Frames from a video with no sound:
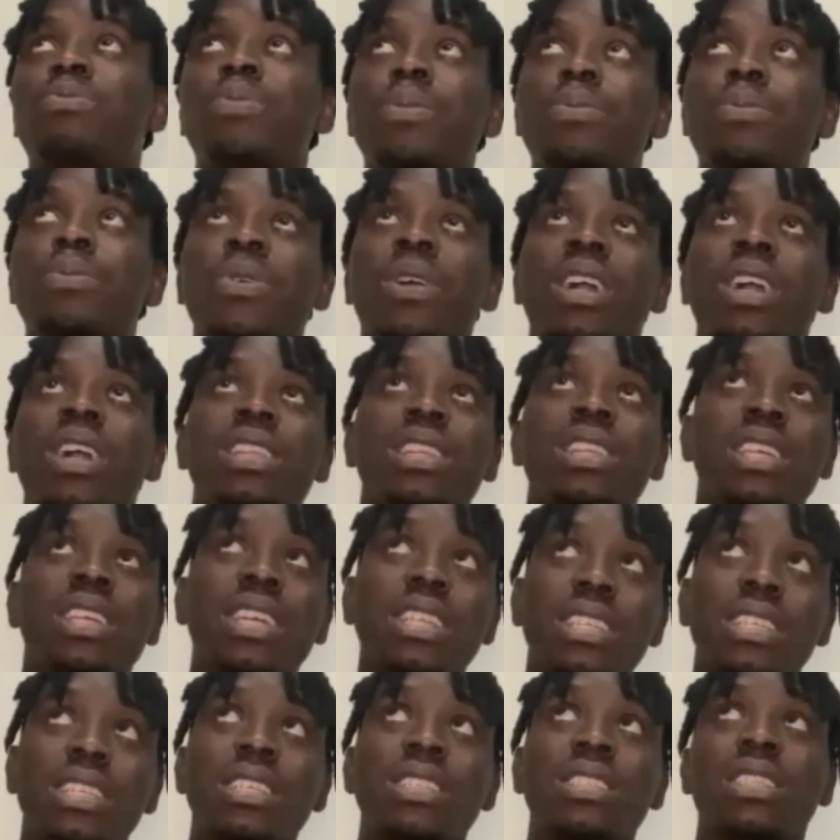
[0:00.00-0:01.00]
People can hear
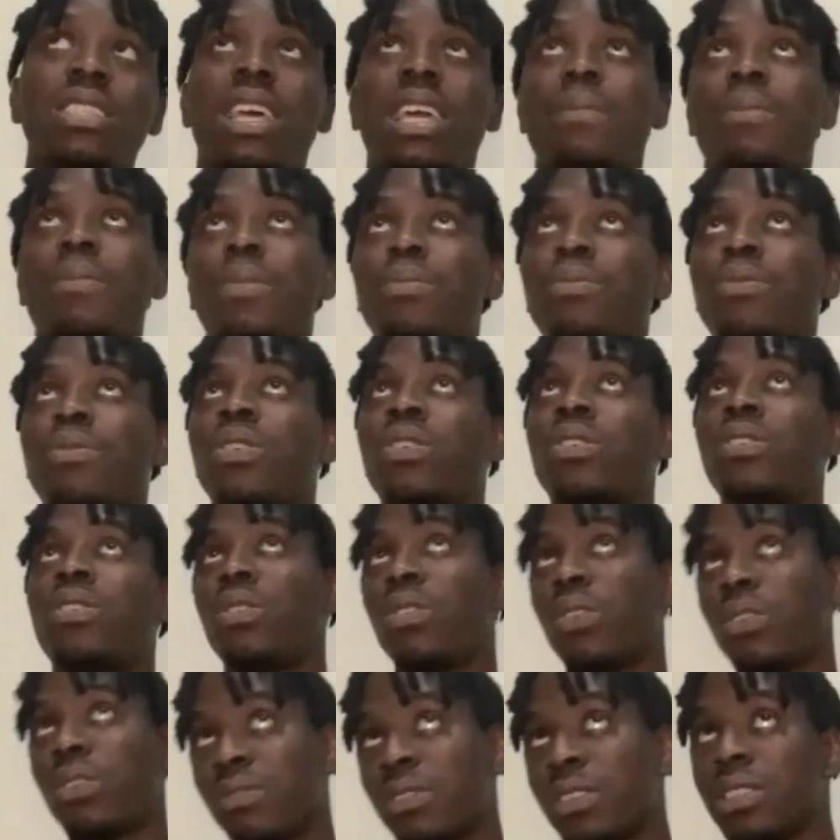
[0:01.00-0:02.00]
this, like, people gonna
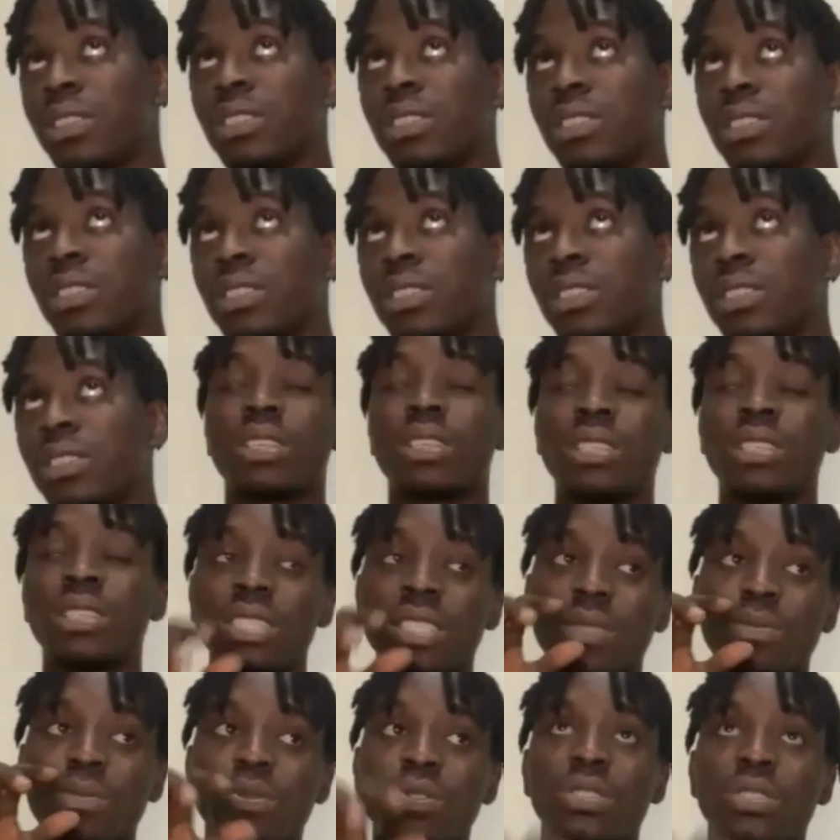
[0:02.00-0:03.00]
love this. I'm making
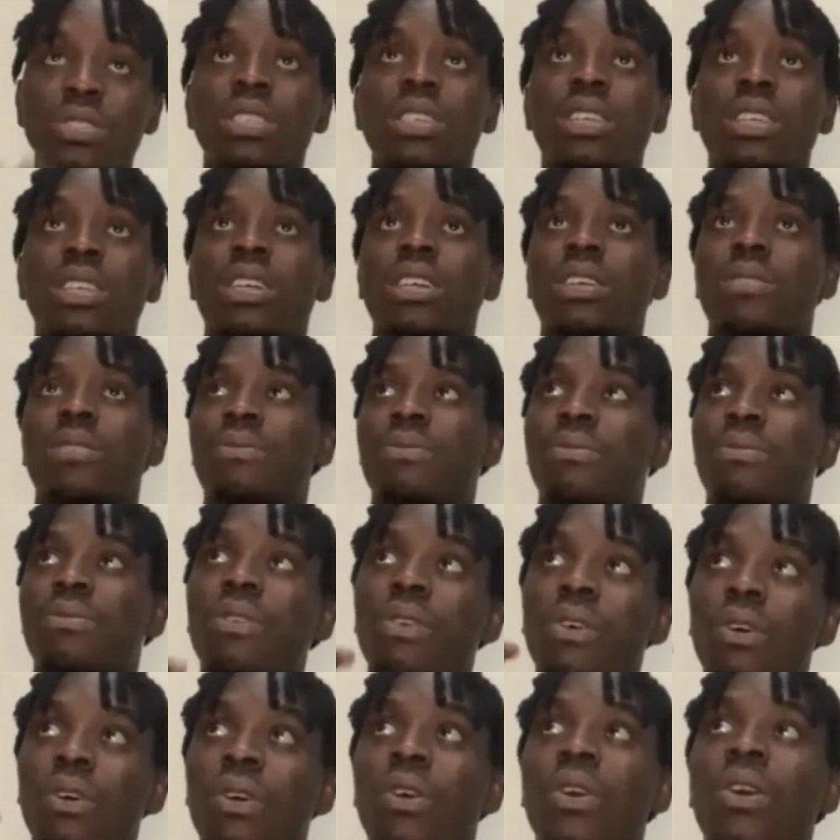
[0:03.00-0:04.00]
this music
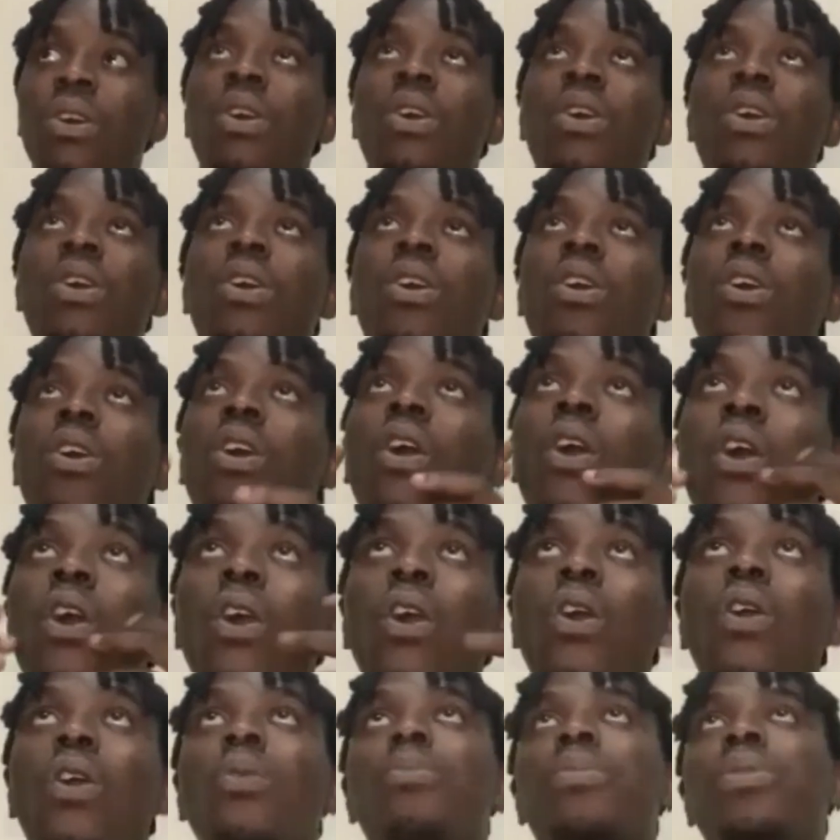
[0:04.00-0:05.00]
for
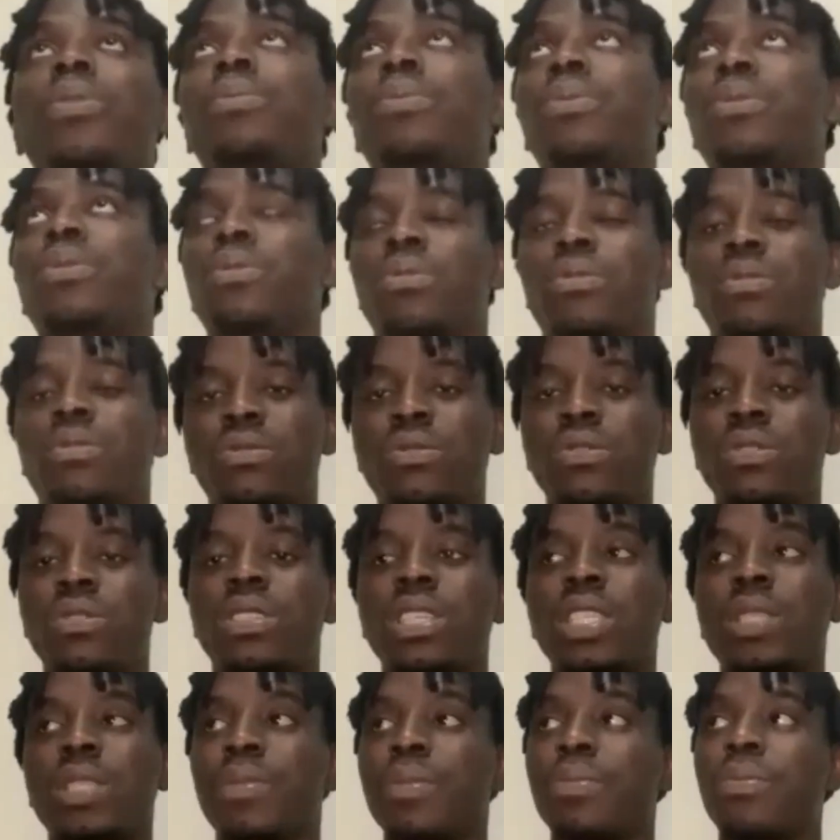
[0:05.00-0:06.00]
all people, to
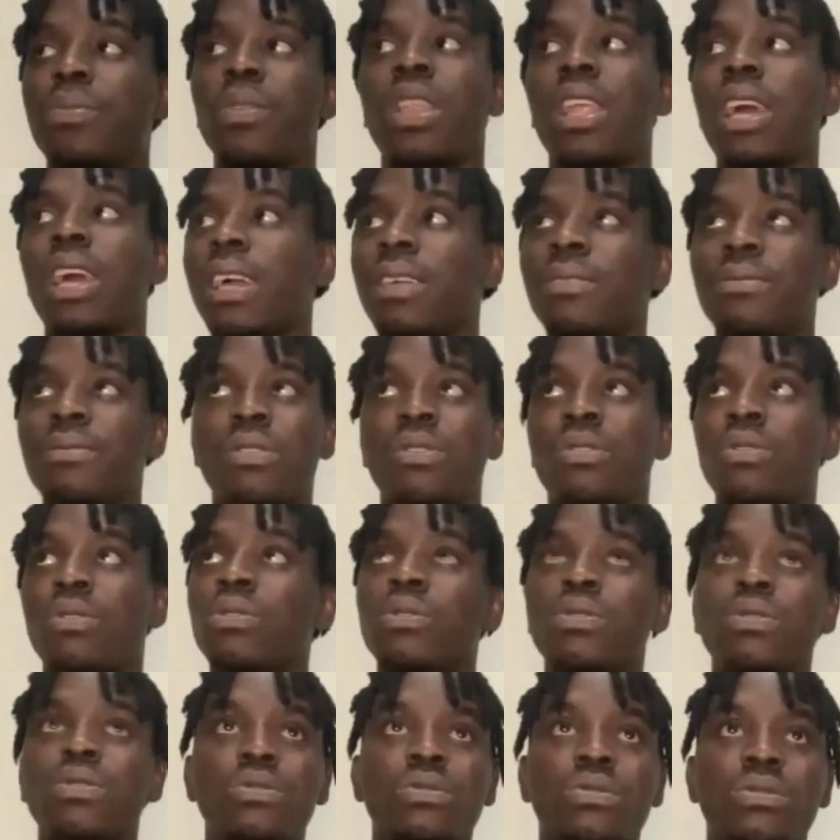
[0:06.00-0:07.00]
change people's life for
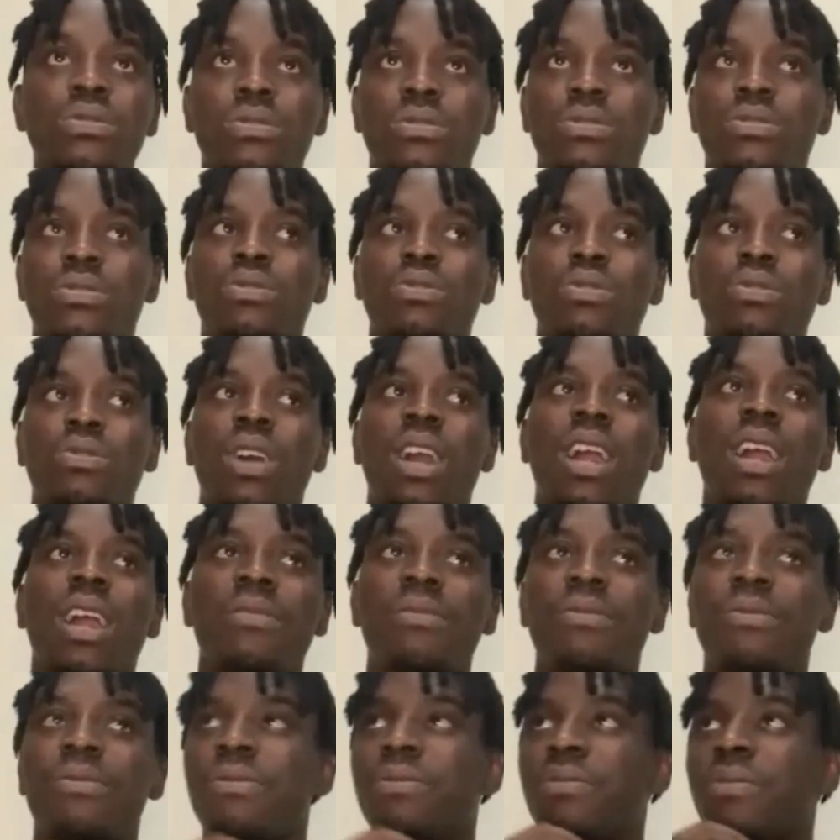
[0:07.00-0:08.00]
good, to
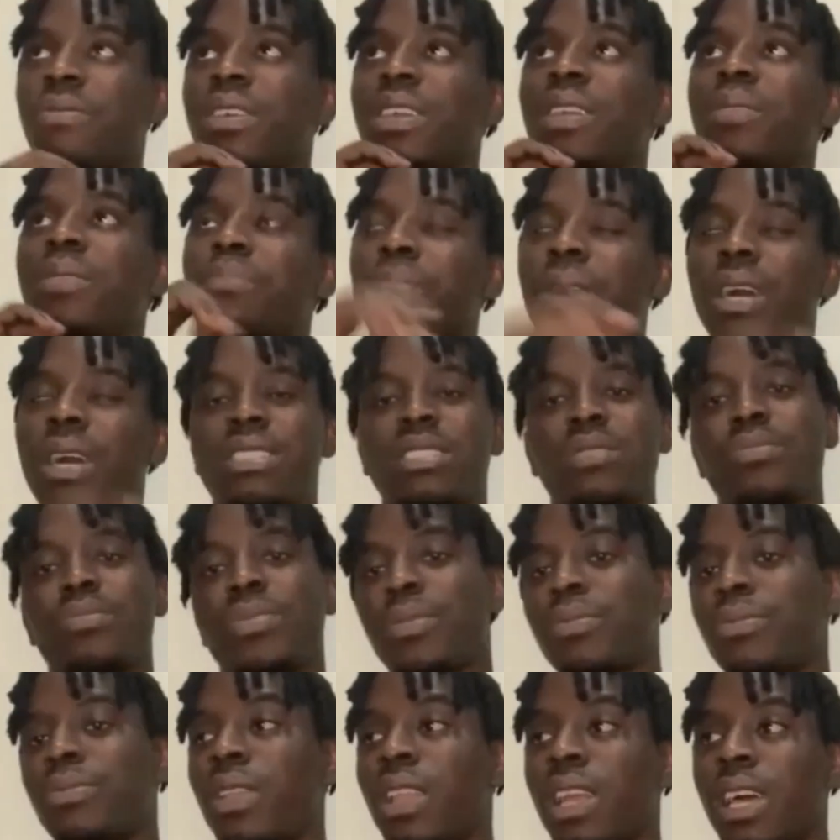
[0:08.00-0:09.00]
have impact in
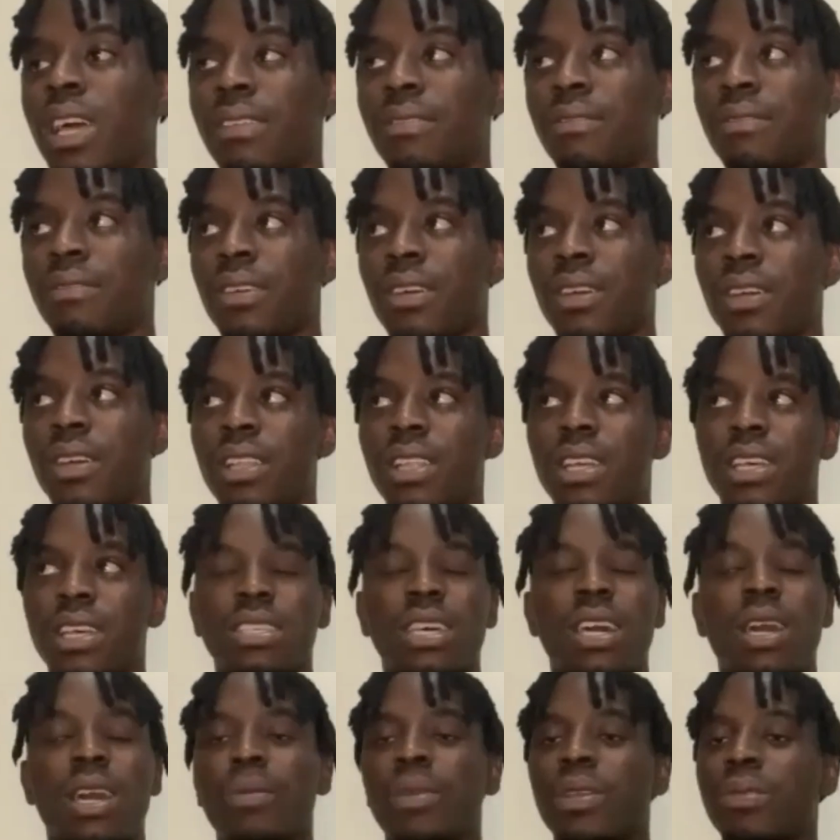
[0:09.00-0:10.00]
people's life. That's
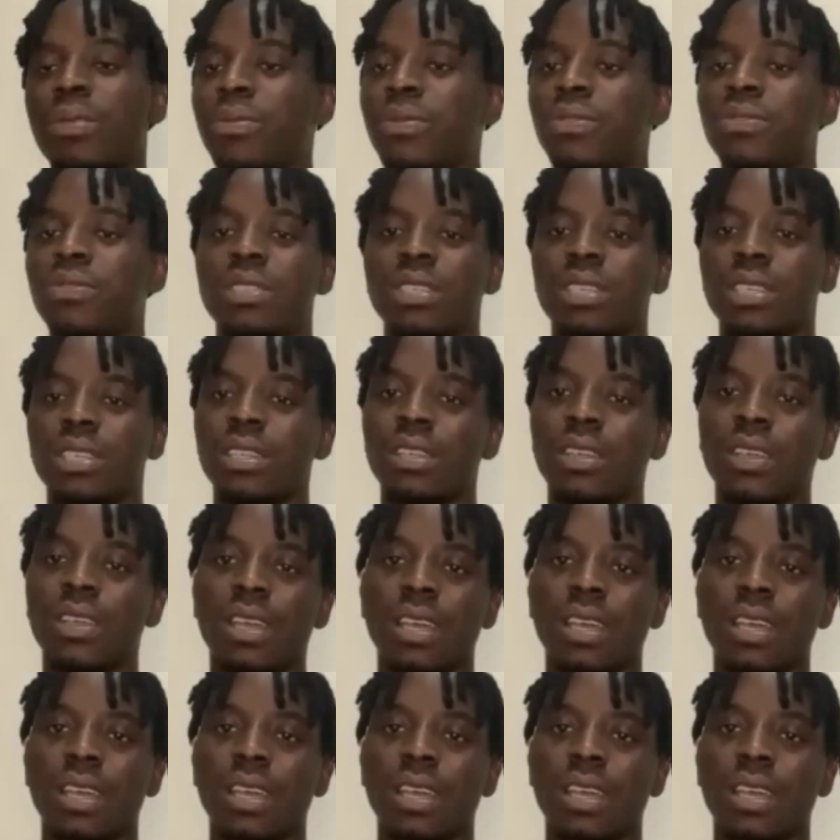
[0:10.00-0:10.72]
how I make music.